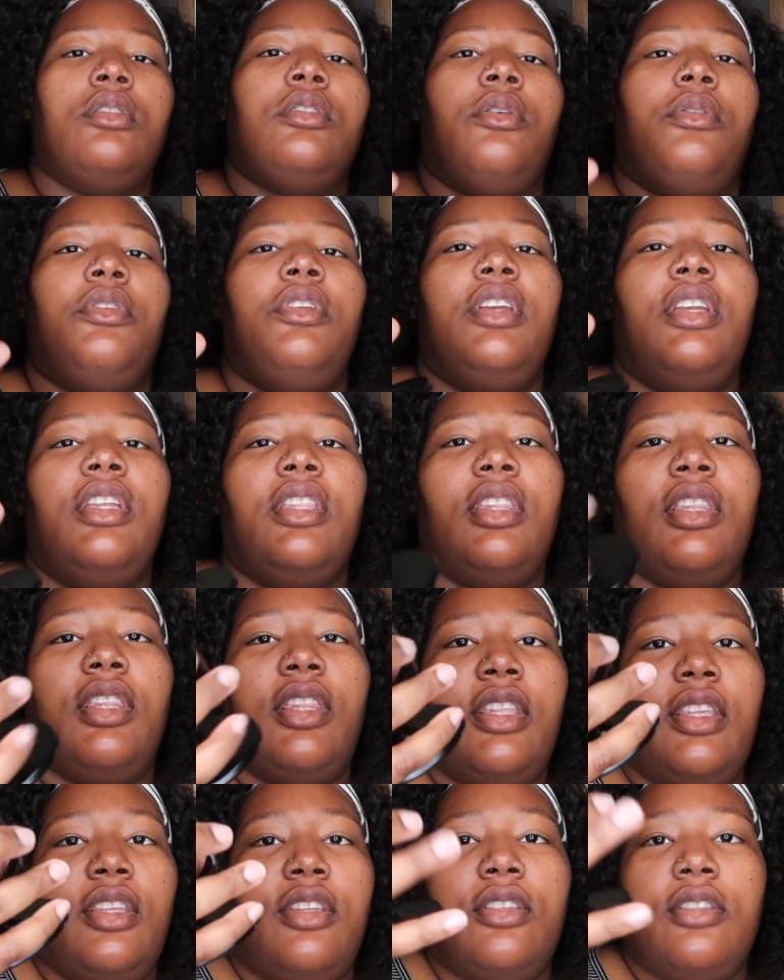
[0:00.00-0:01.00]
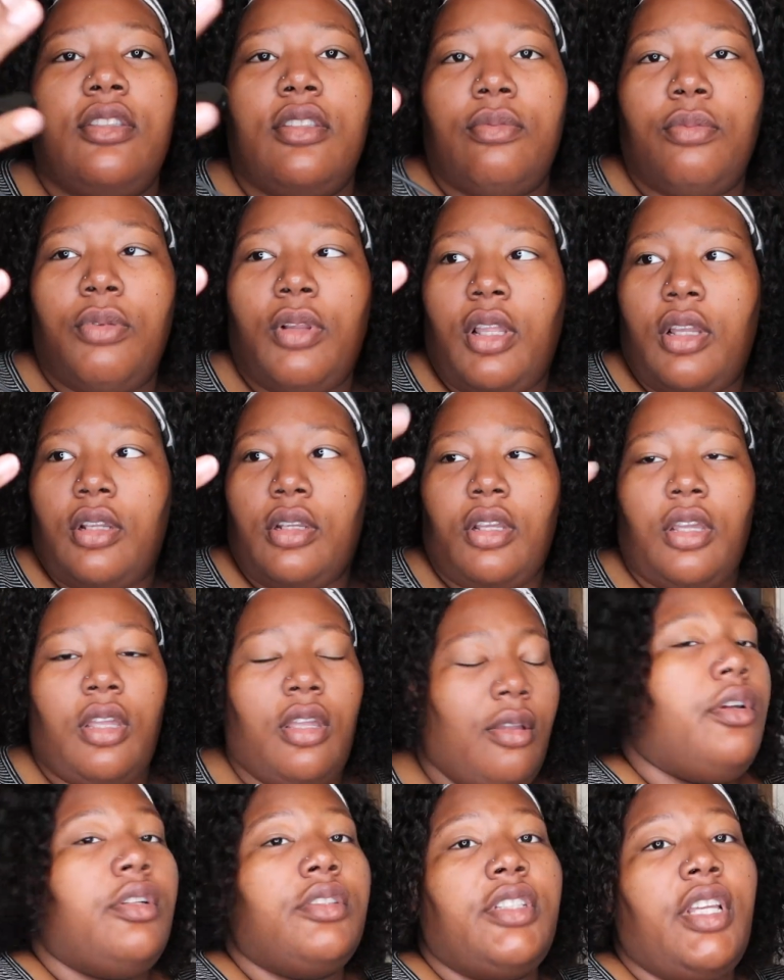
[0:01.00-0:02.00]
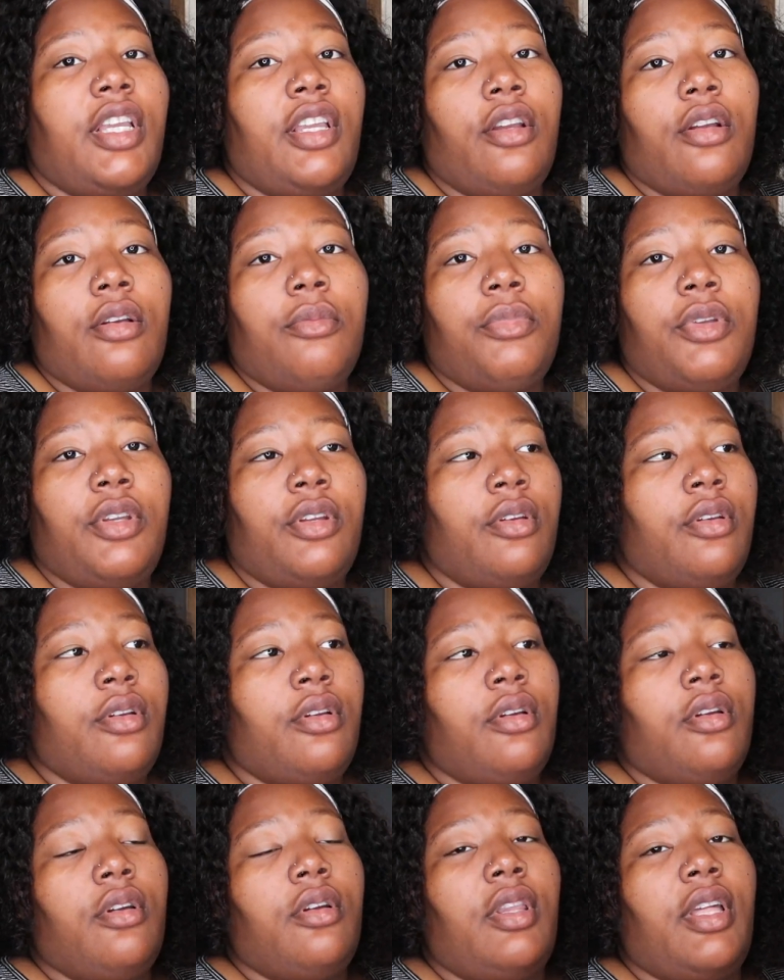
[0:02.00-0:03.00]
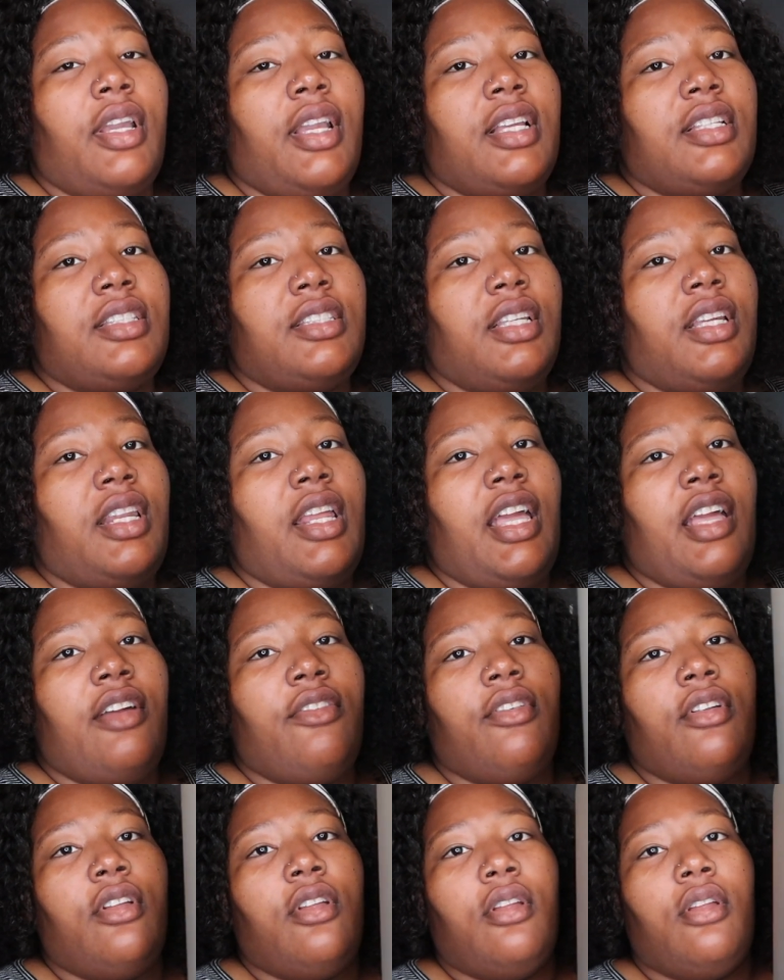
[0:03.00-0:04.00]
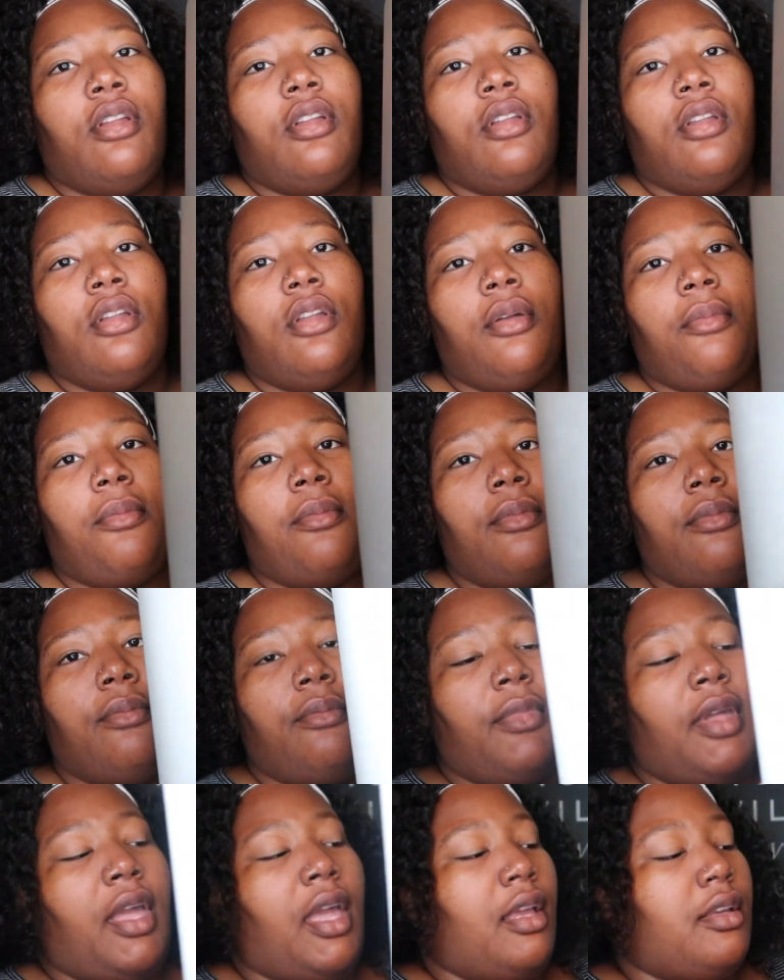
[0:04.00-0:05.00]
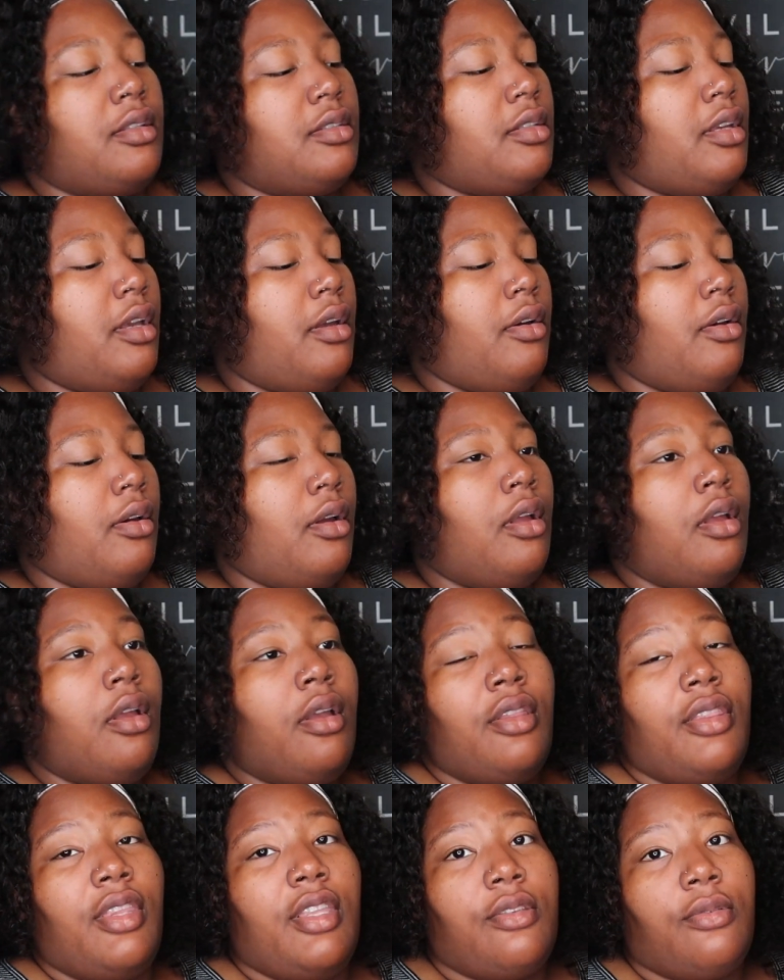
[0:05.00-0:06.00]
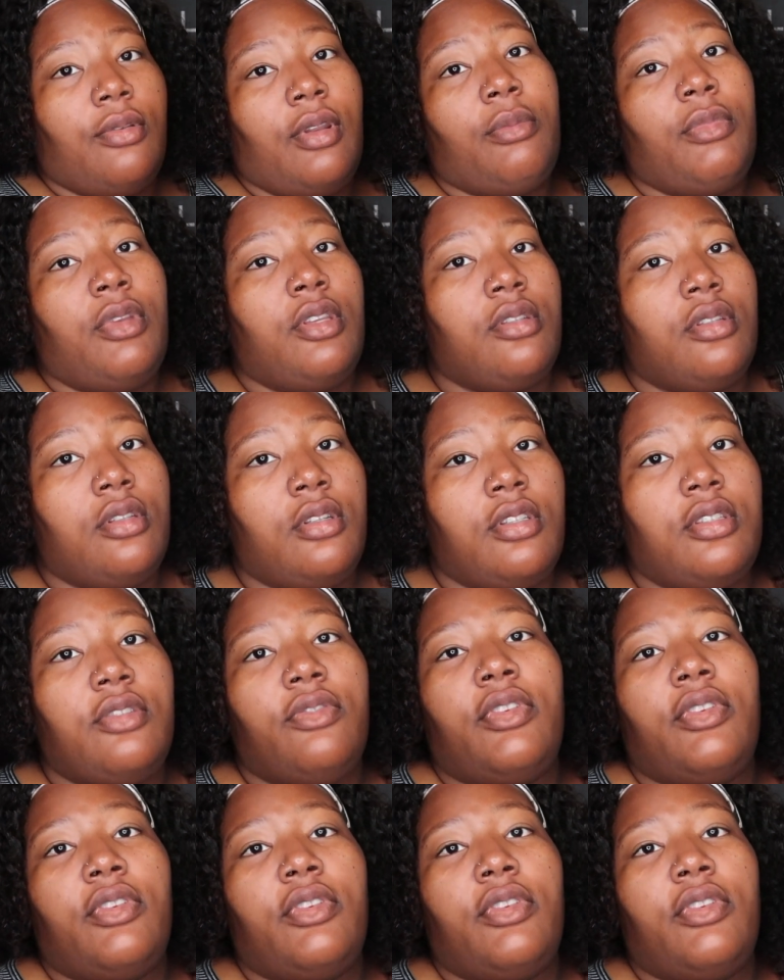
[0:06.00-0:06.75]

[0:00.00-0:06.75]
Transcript: So when you get this plugged up, you're gonna take your computer. Like I said, I have a Mac, so that's what I'm using in this